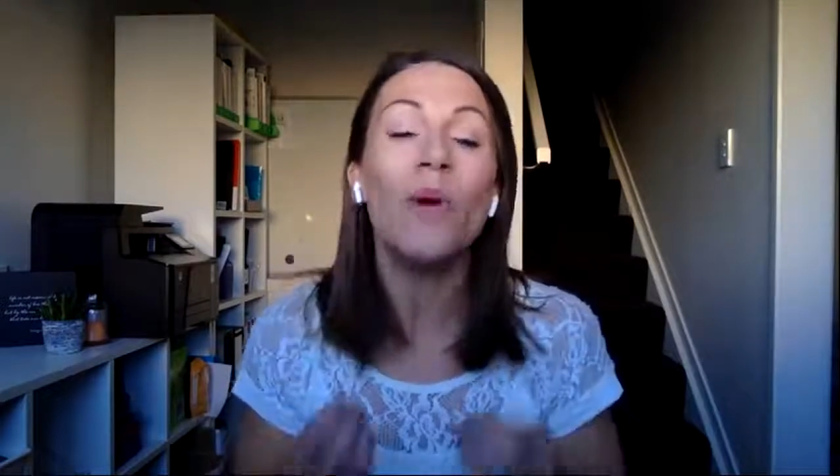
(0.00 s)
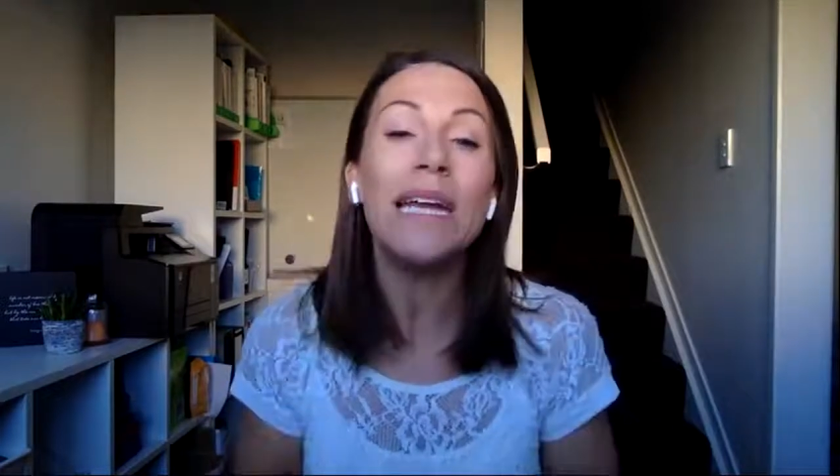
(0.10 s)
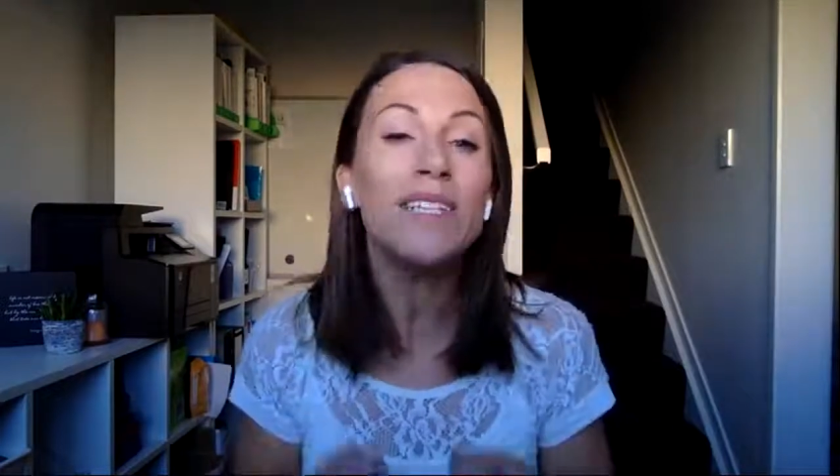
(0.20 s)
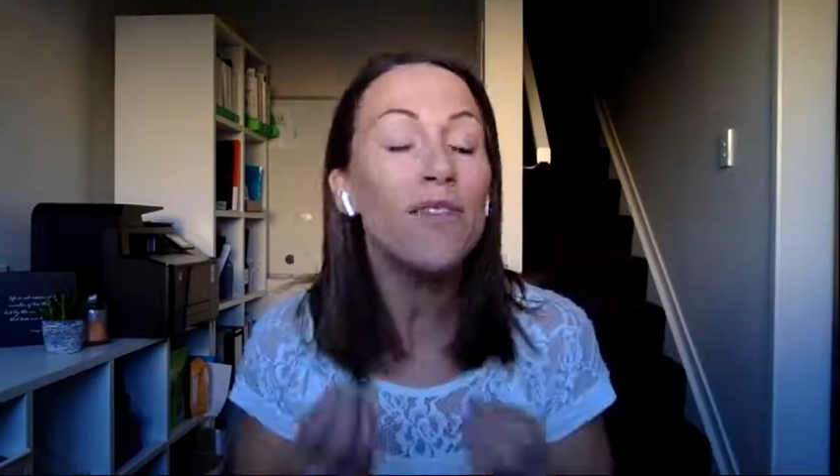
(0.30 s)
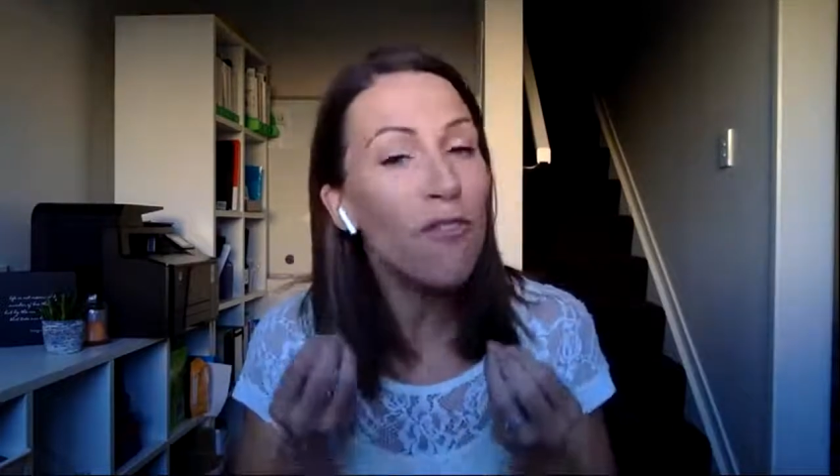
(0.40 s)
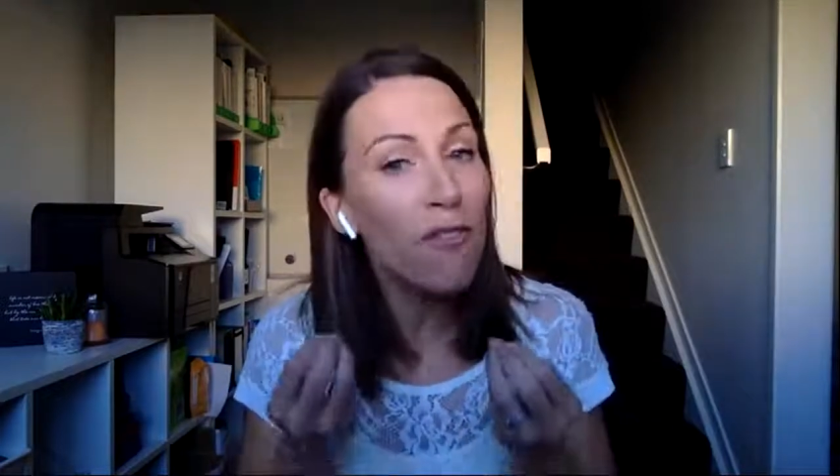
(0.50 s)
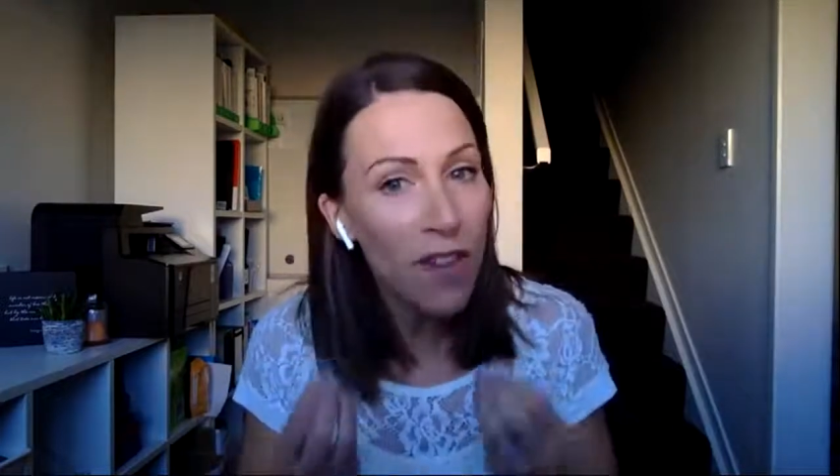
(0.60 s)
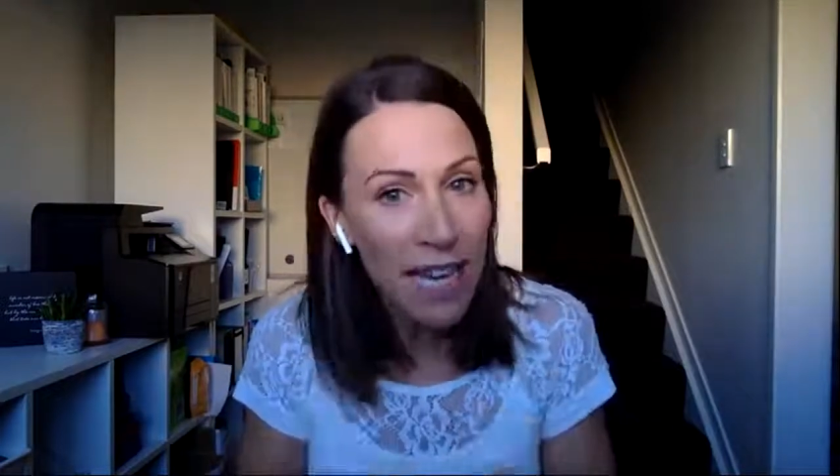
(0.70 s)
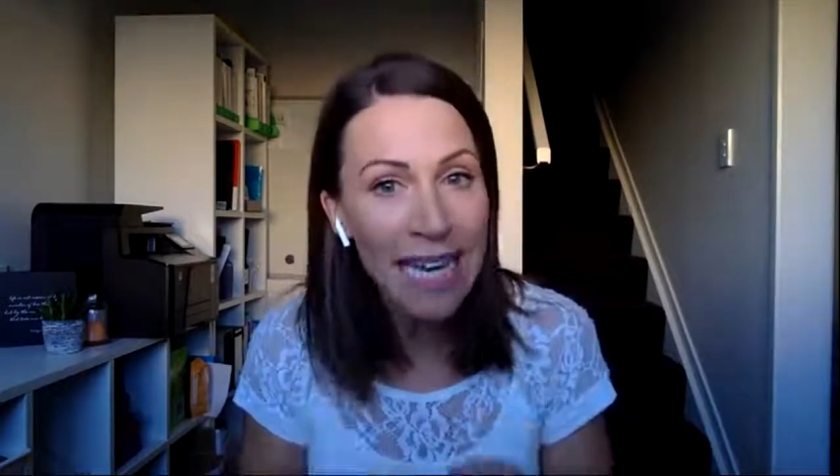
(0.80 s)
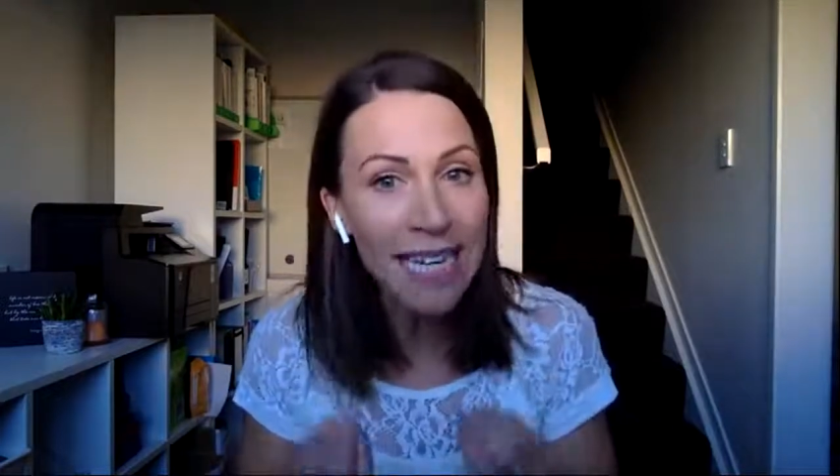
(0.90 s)
We need to
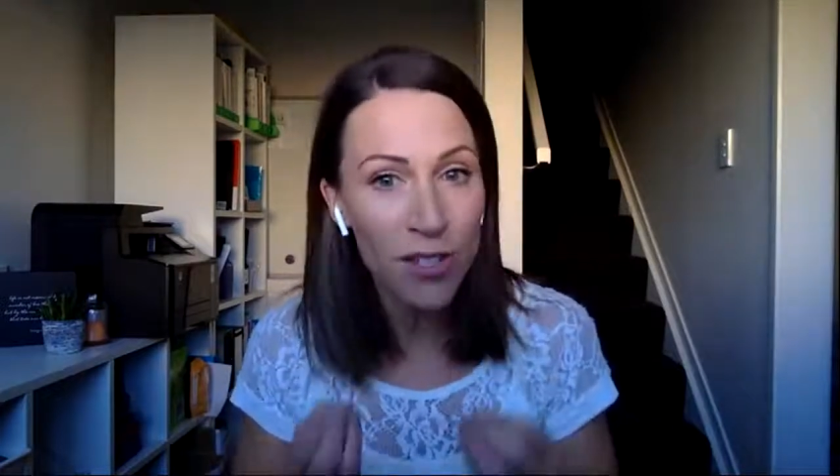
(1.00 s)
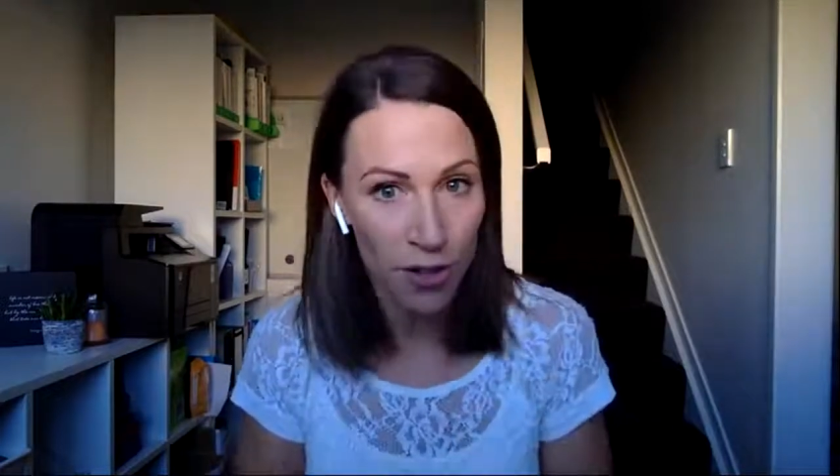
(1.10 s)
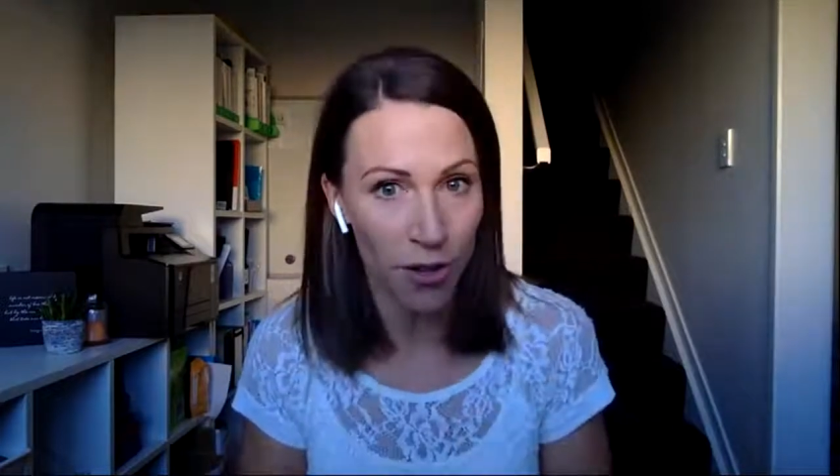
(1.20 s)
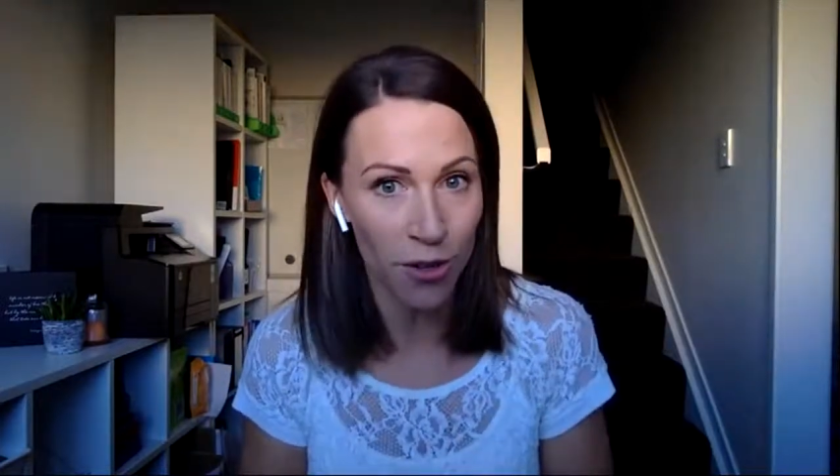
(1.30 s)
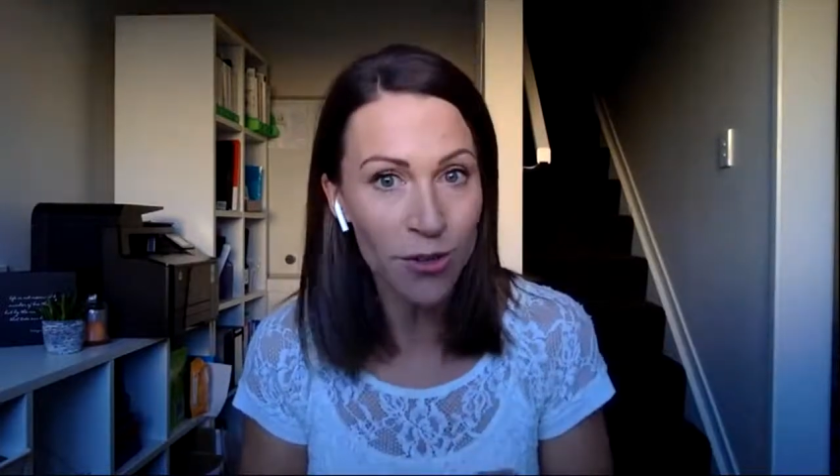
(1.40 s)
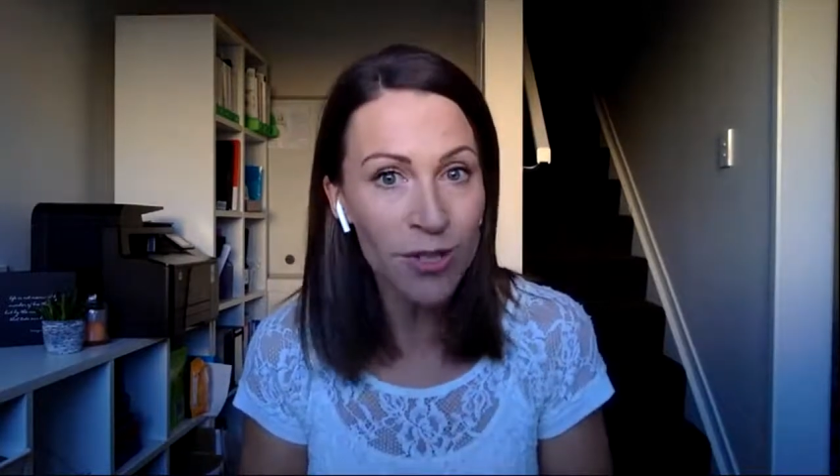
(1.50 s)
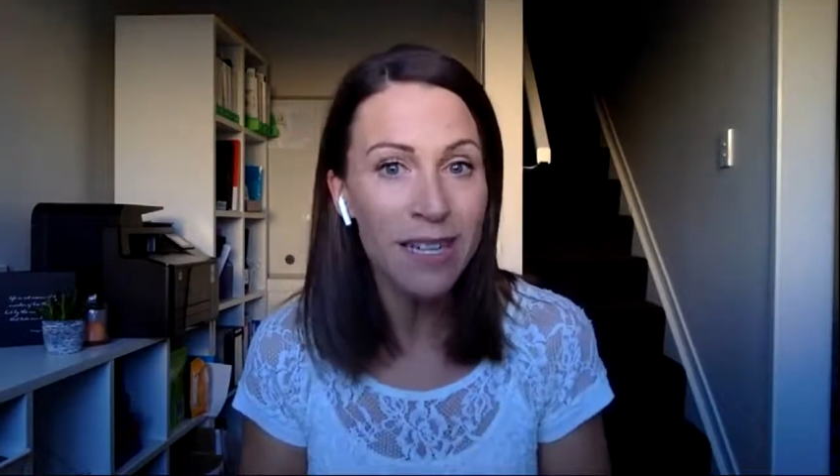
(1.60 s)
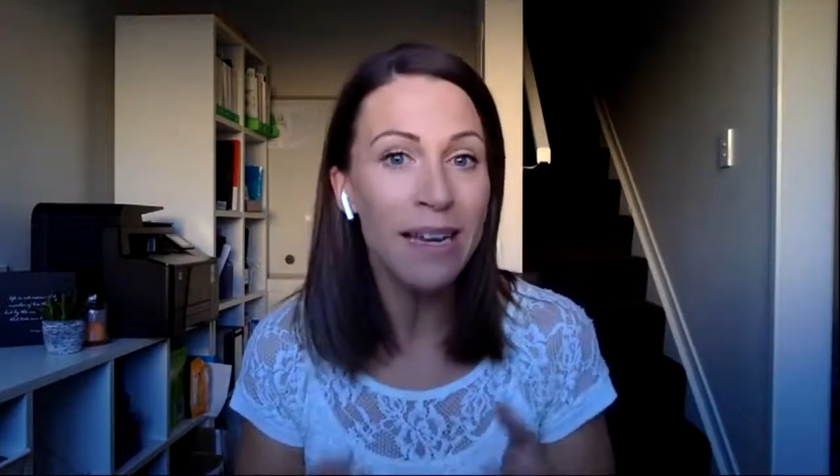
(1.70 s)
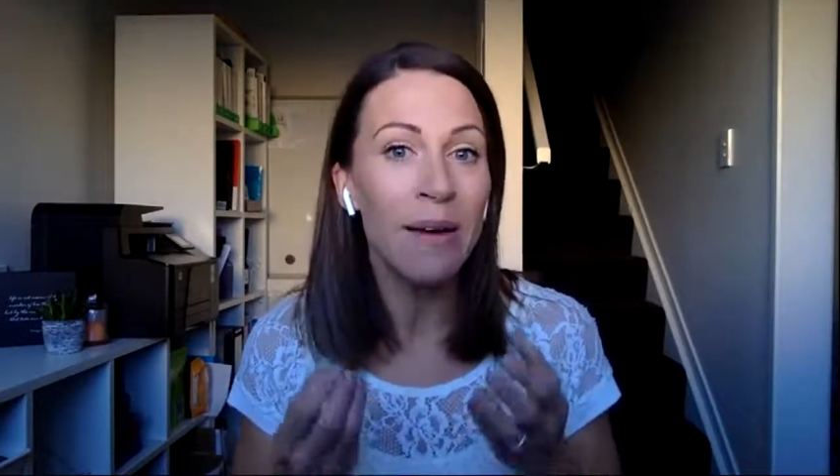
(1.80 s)
feed those